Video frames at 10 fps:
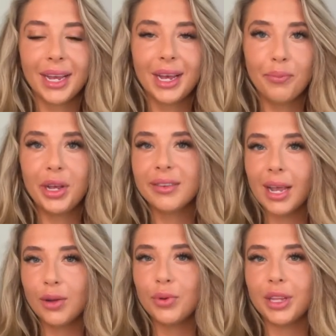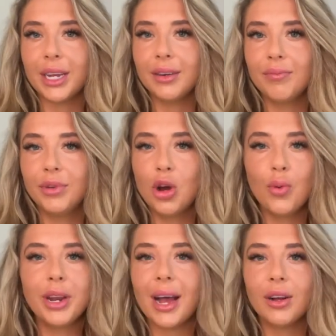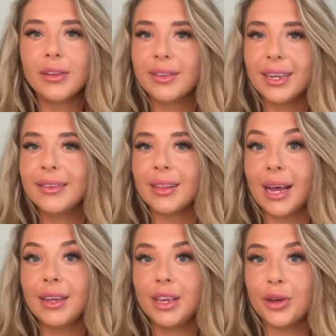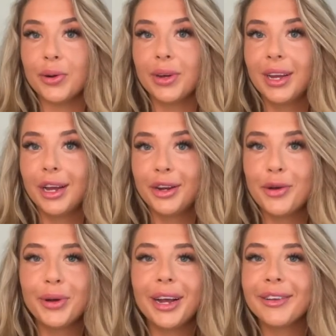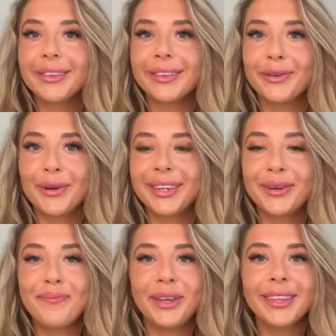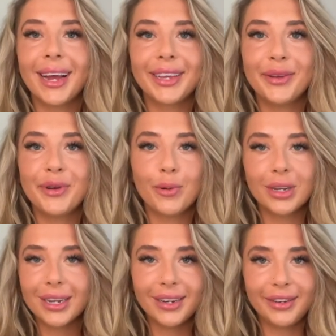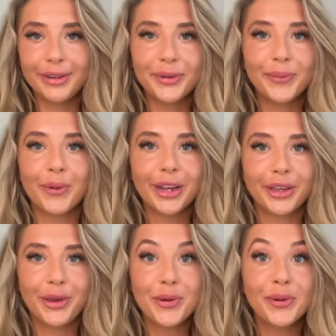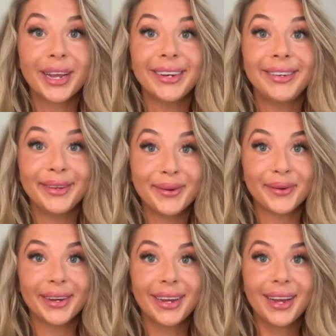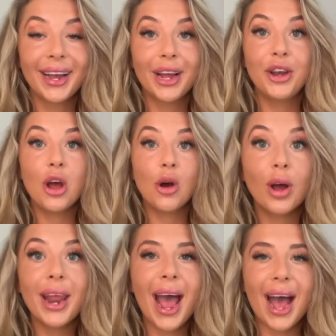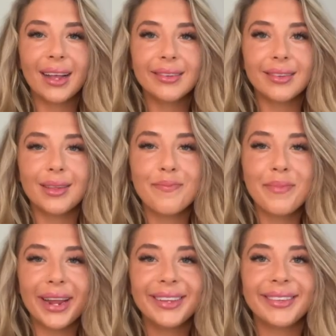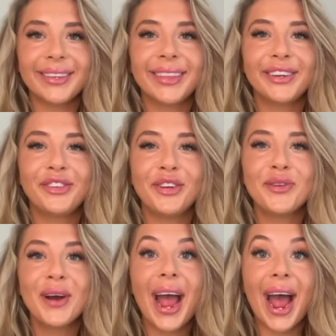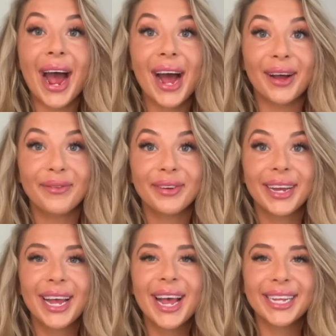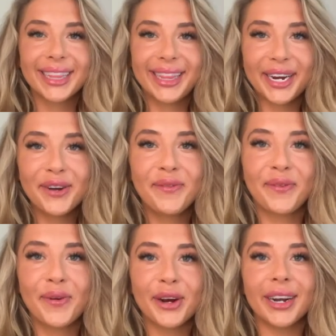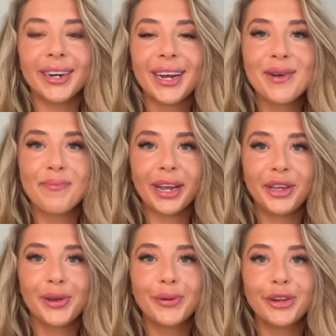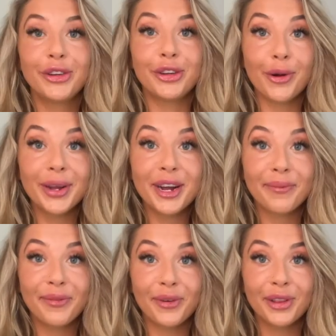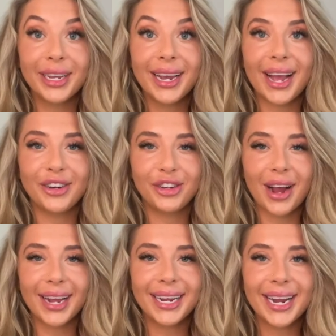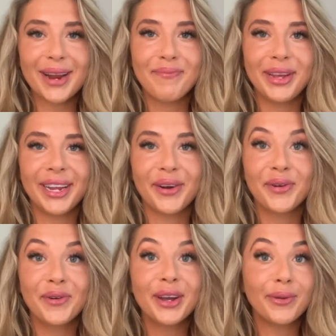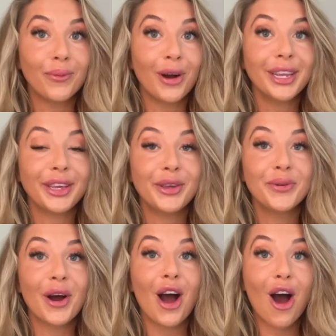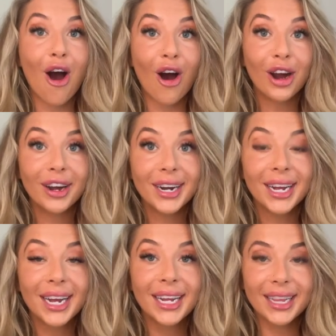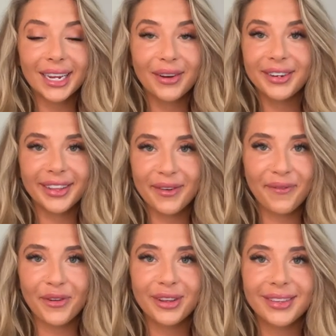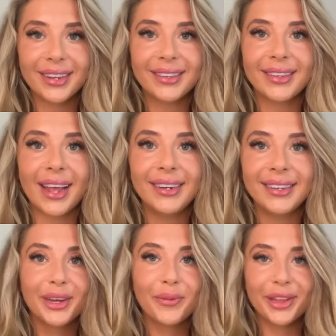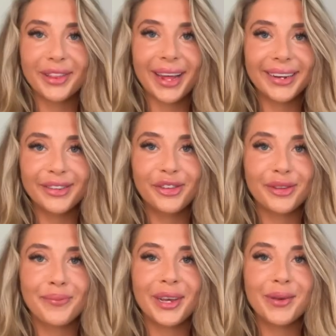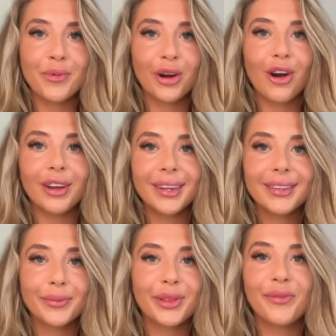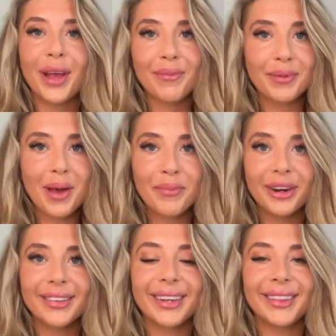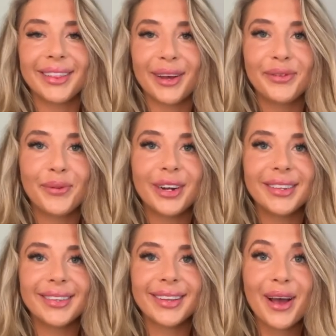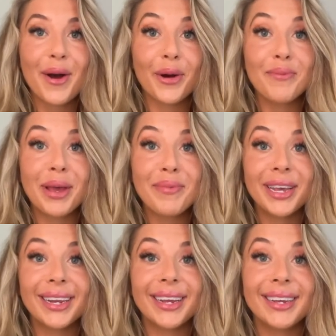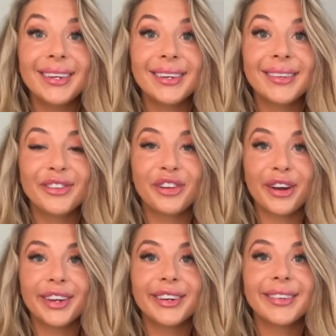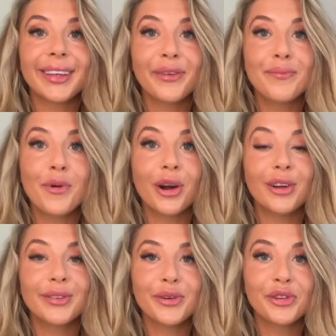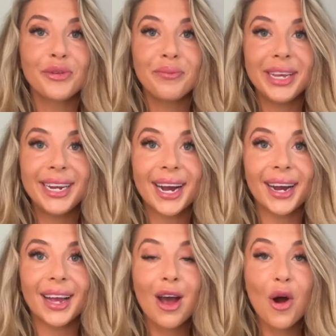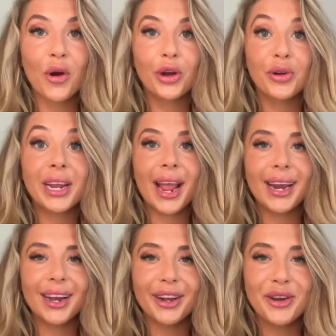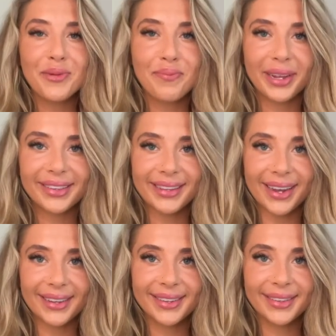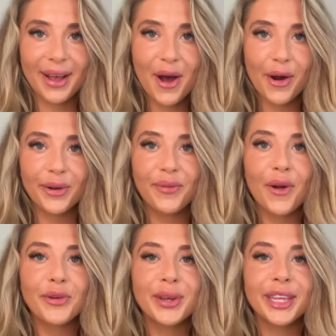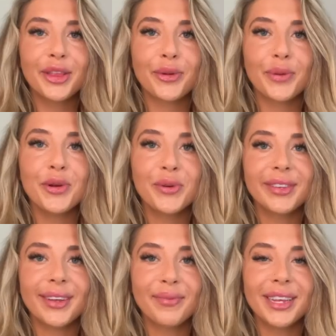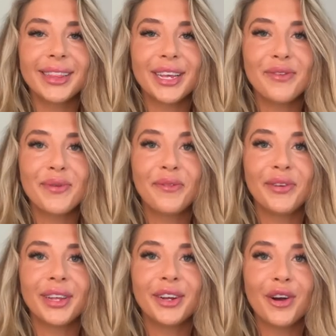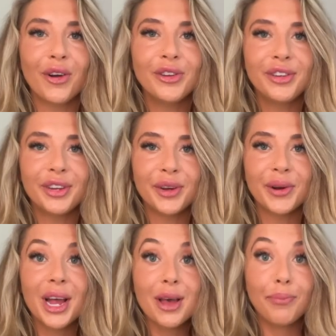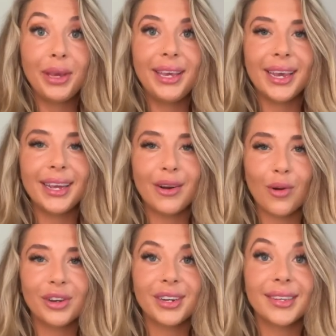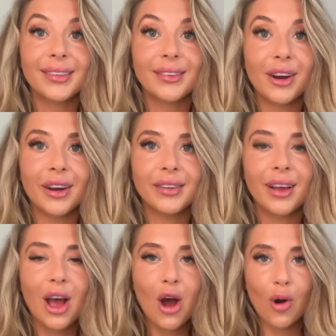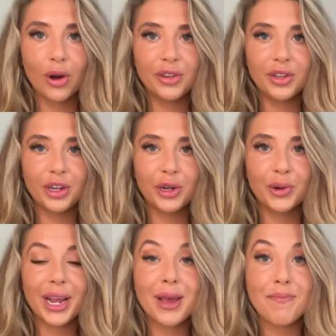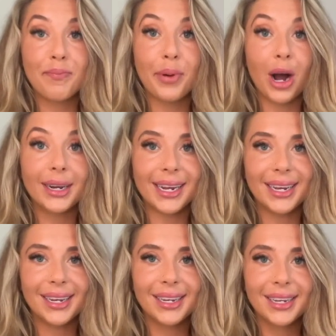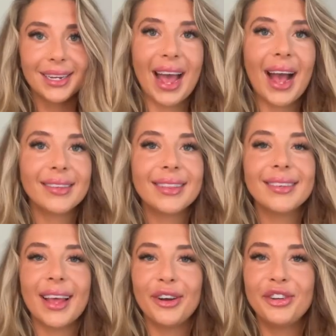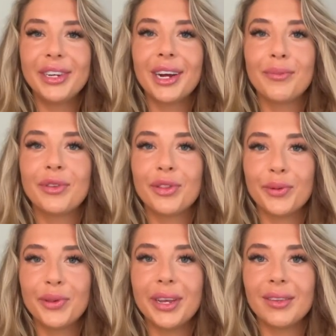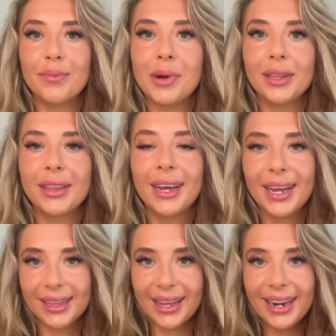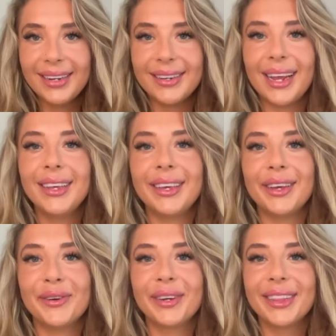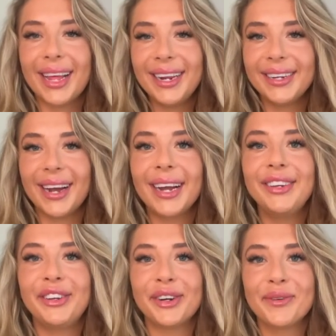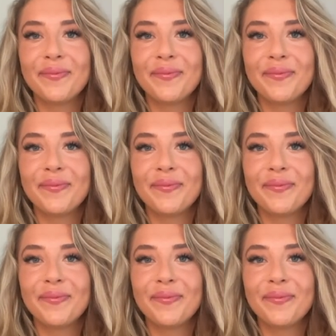Because like really, no one else is like you. No one else is going to be like you. No one can do what you can do. No has the medicine that you have. Therefore, by you showing up fully and shining and being who and what you are, like to the fullest extent, whether that is just being more honest with family members and loved ones, or maybe it is sharing yourself more on social media, or creating a new business, or following through with something that you've been feeling called to begin or to start or to embody. As this energy comes through this month, let it take you, let it guide you.